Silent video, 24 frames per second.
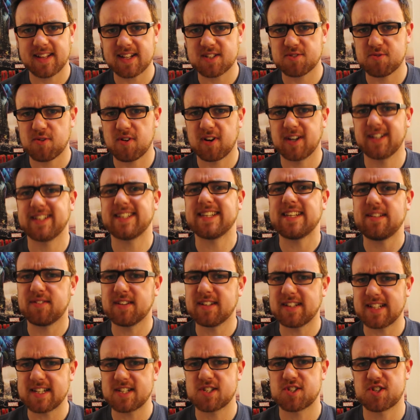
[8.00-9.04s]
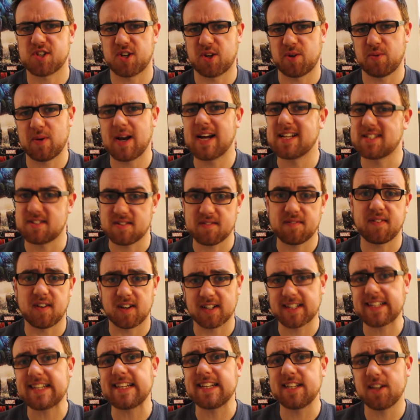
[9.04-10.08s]
that's right, even this show has a
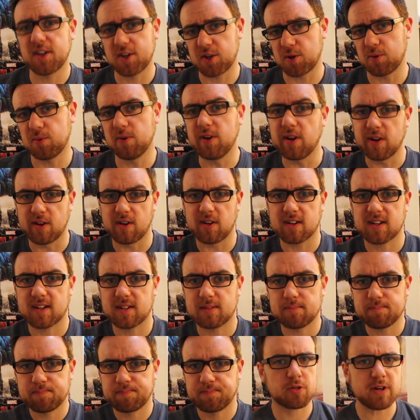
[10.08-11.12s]
funky new look.